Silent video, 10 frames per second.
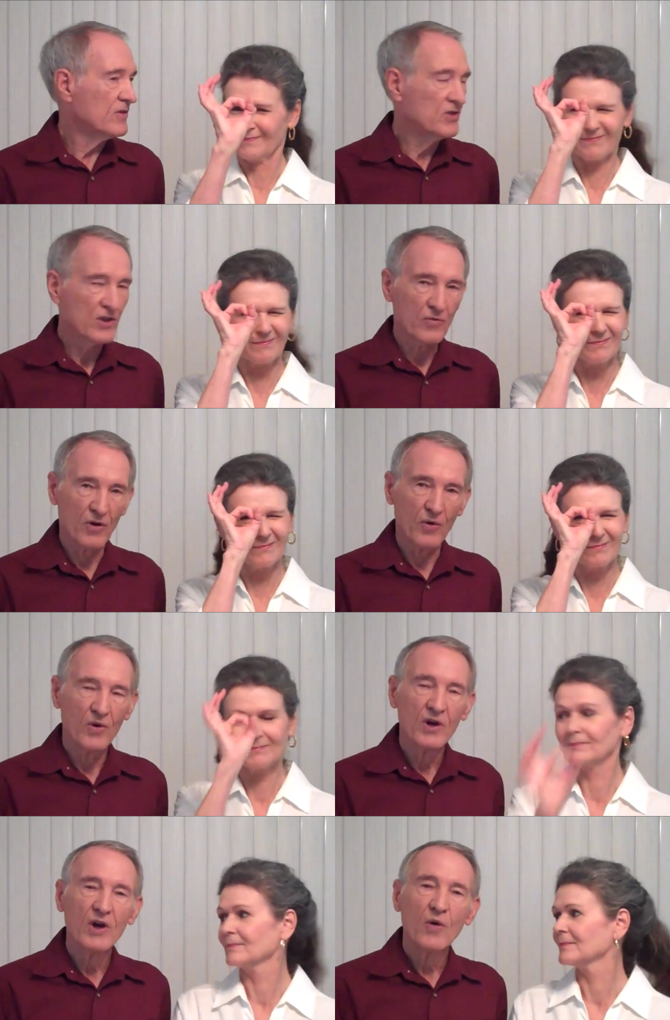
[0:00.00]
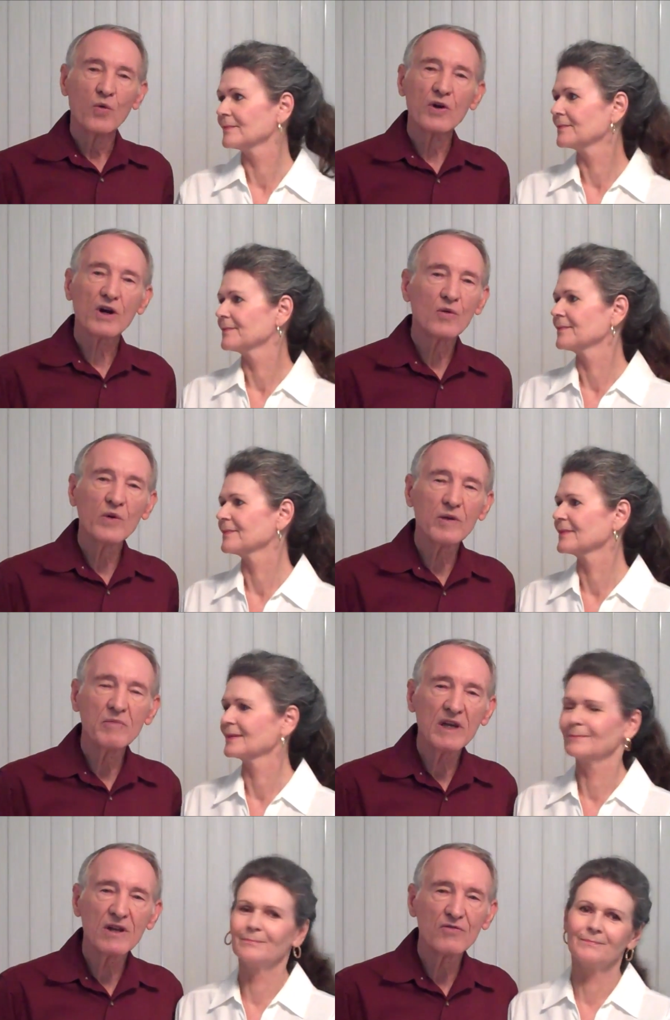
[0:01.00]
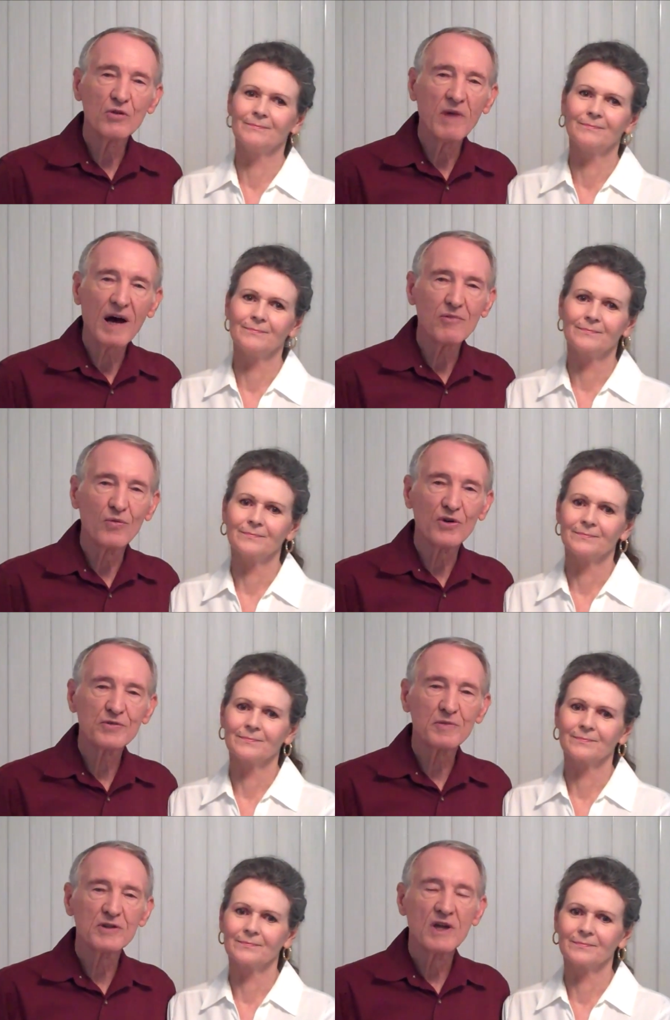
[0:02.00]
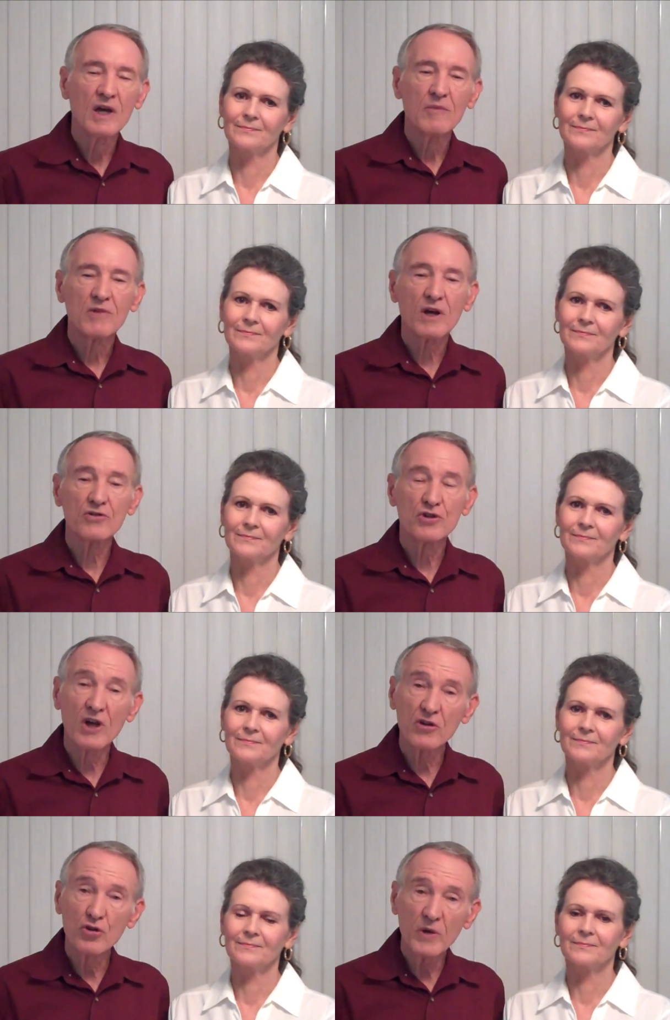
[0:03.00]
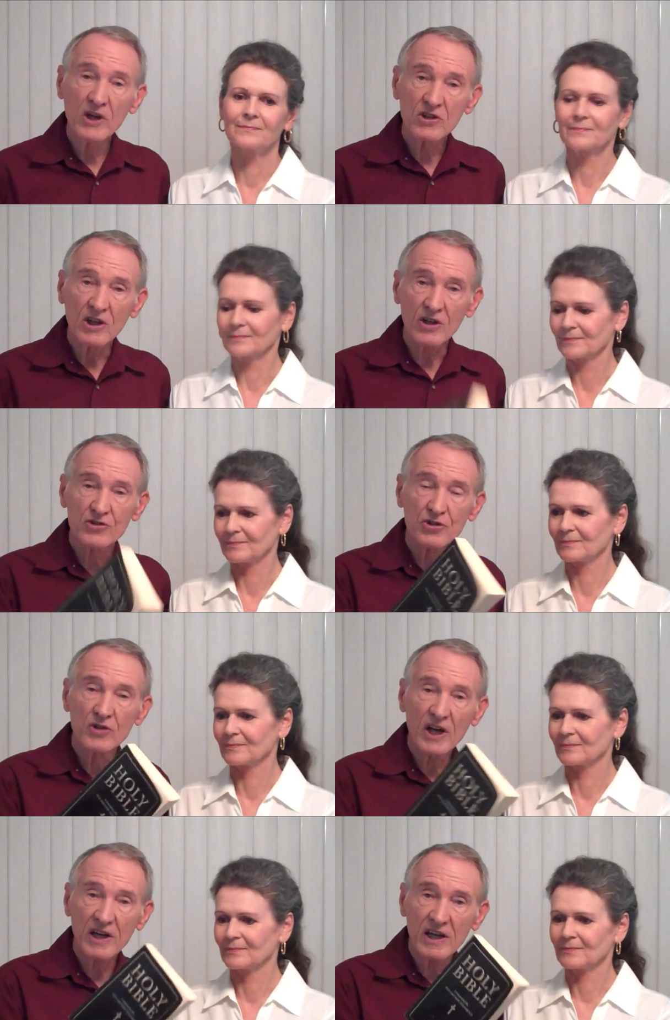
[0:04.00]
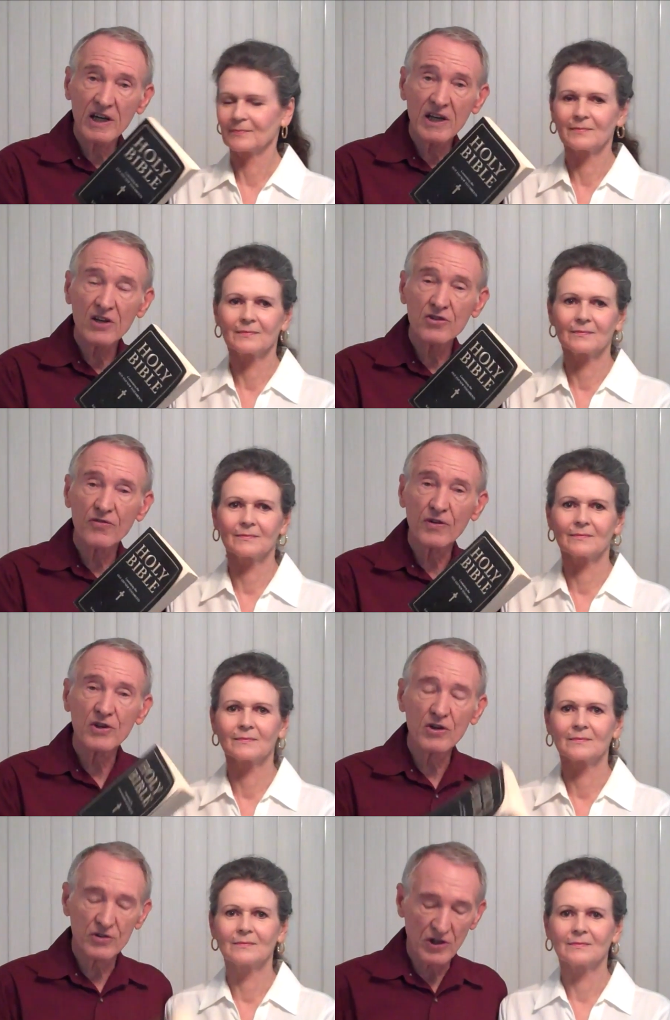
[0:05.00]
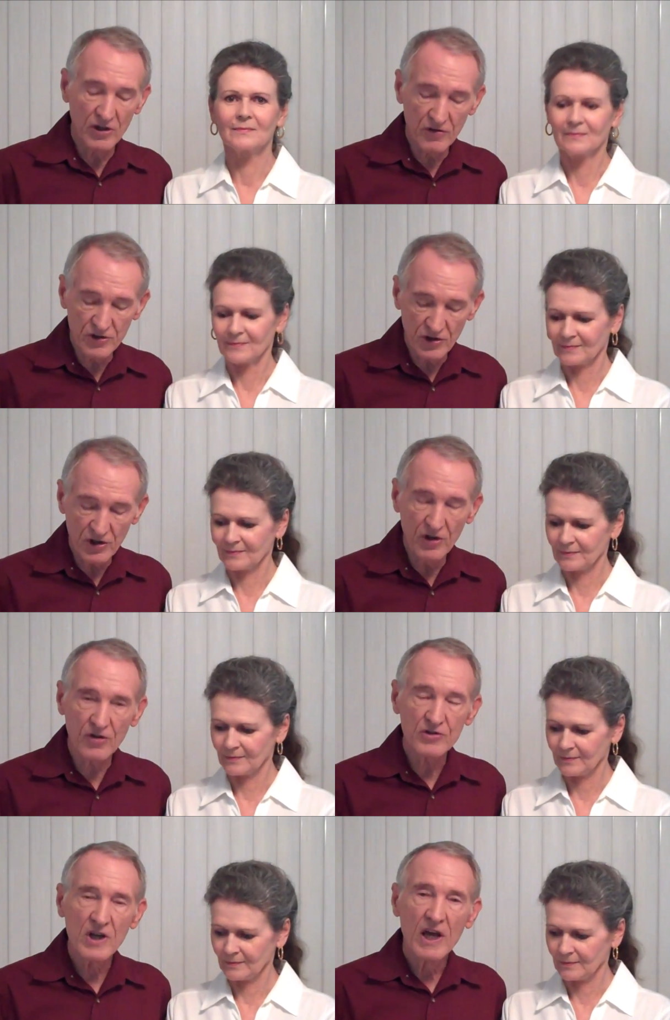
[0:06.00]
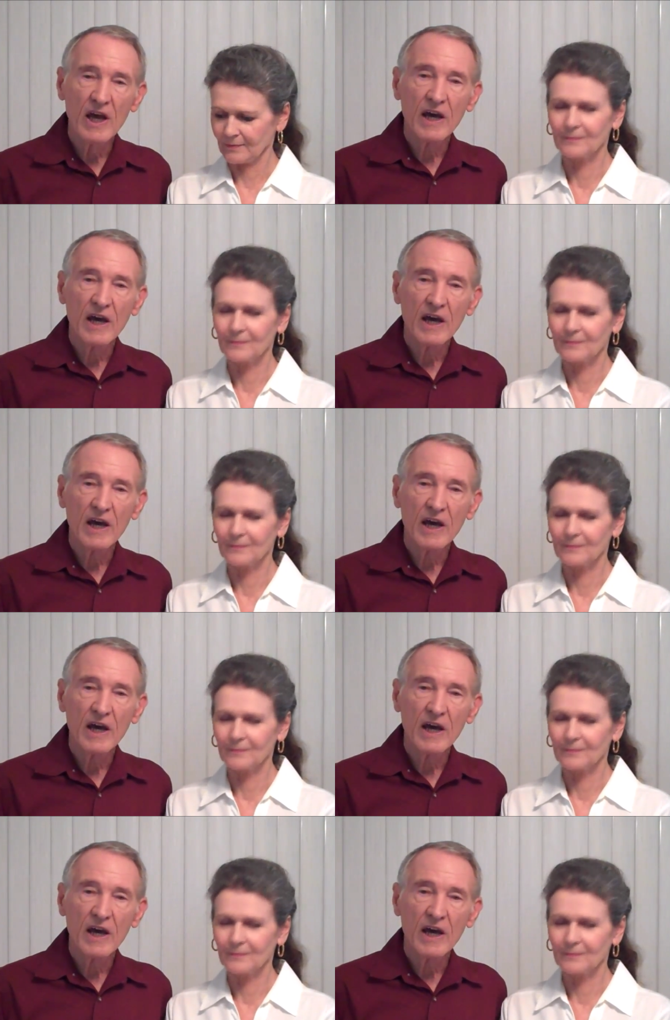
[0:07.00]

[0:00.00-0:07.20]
Speaker 1: Zero. We're not going to win many of you Bible worshipers because you get you eat this. You got it down in you for years, hundreds of years.